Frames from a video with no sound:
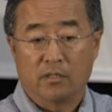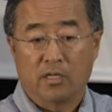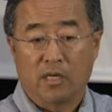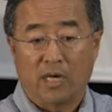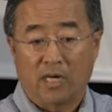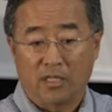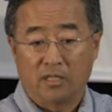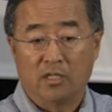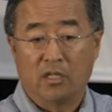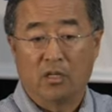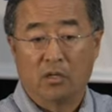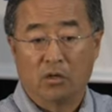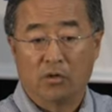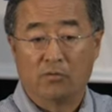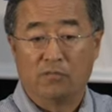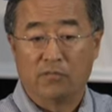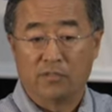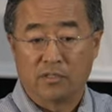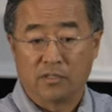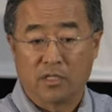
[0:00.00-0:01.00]
IT
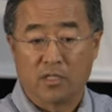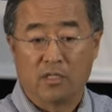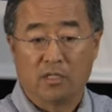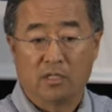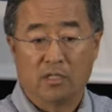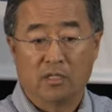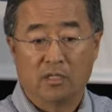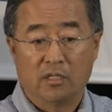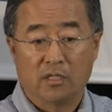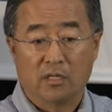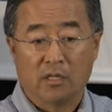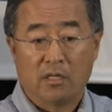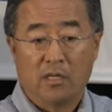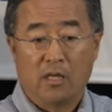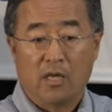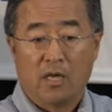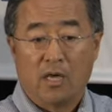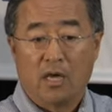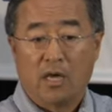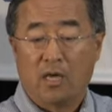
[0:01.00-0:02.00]
load facility.
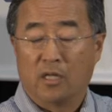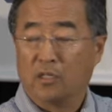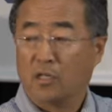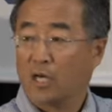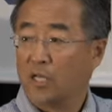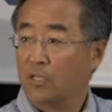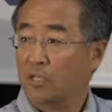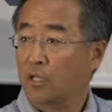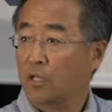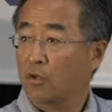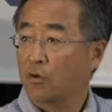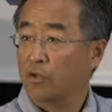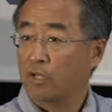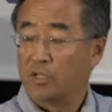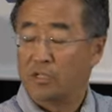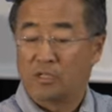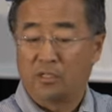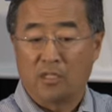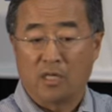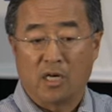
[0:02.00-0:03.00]
The IT load at
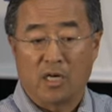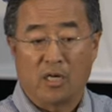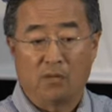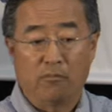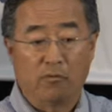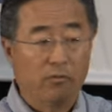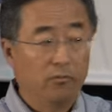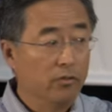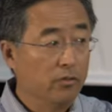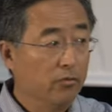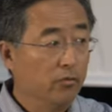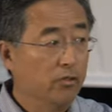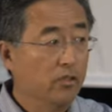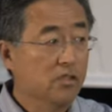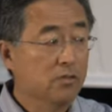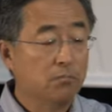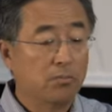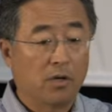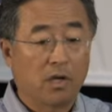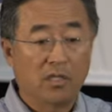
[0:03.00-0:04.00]
the time when we were doing
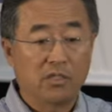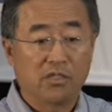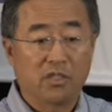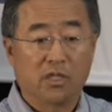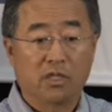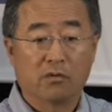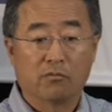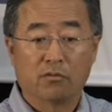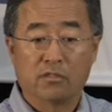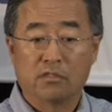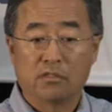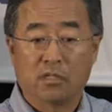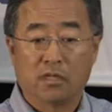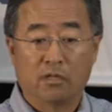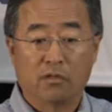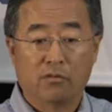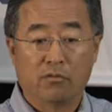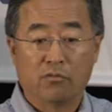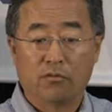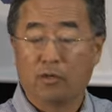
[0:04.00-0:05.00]
this project was
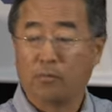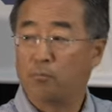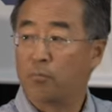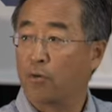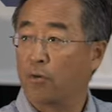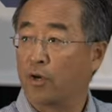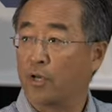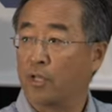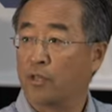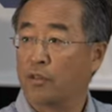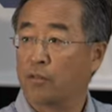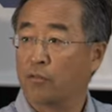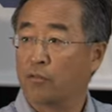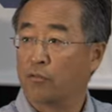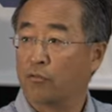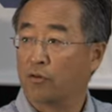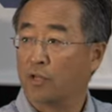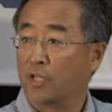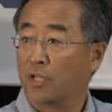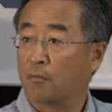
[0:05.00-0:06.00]
3.3
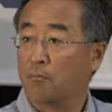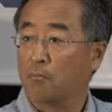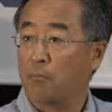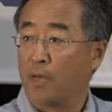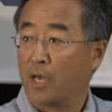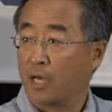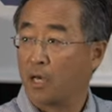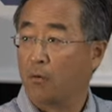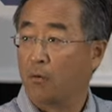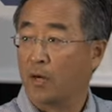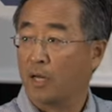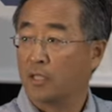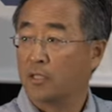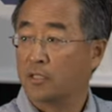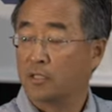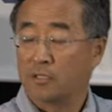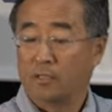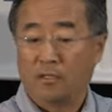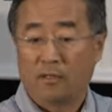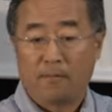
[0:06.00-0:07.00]
megawatt,
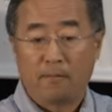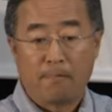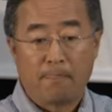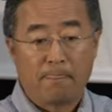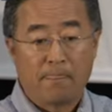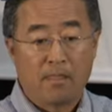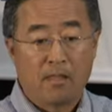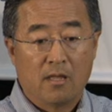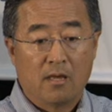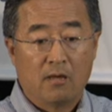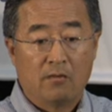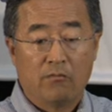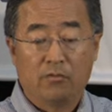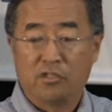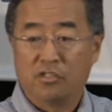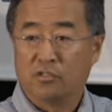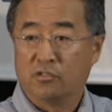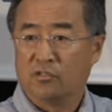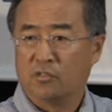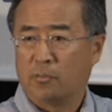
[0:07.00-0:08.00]

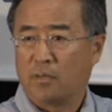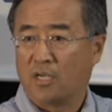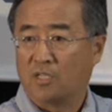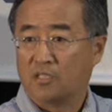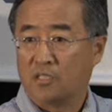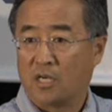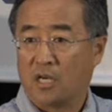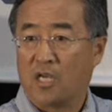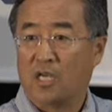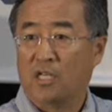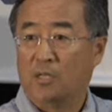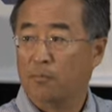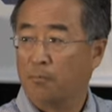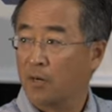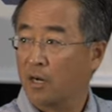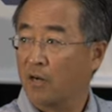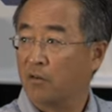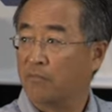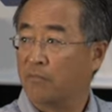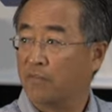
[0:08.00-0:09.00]
which is about slightly
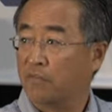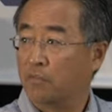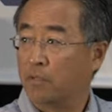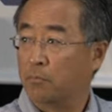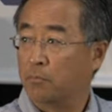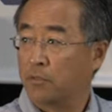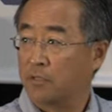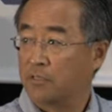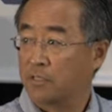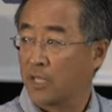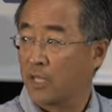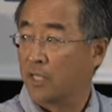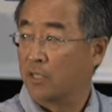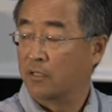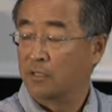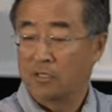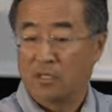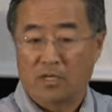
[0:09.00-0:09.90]
above 50%